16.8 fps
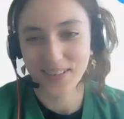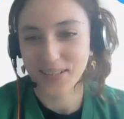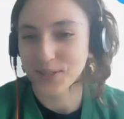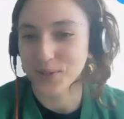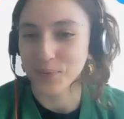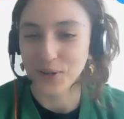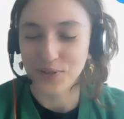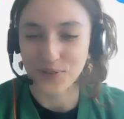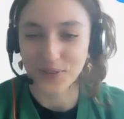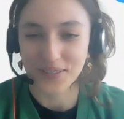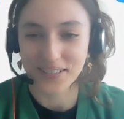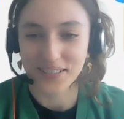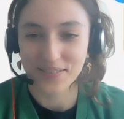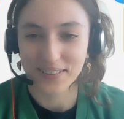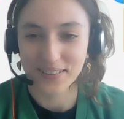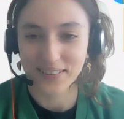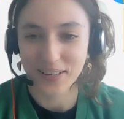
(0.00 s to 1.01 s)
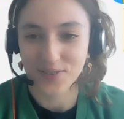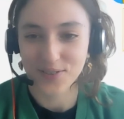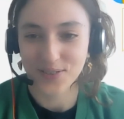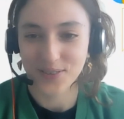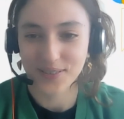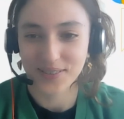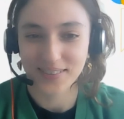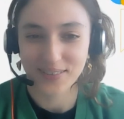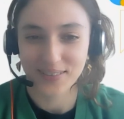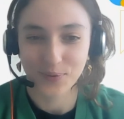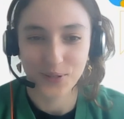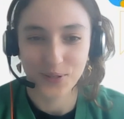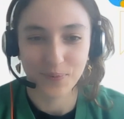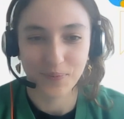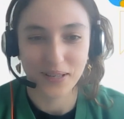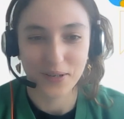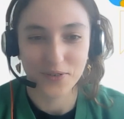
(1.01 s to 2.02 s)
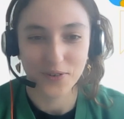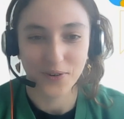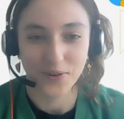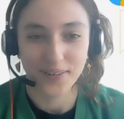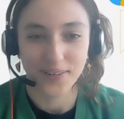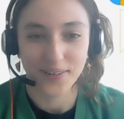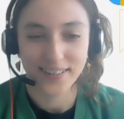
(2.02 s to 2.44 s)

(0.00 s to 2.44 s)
Thanks so much for the invitation. It was a pleasure.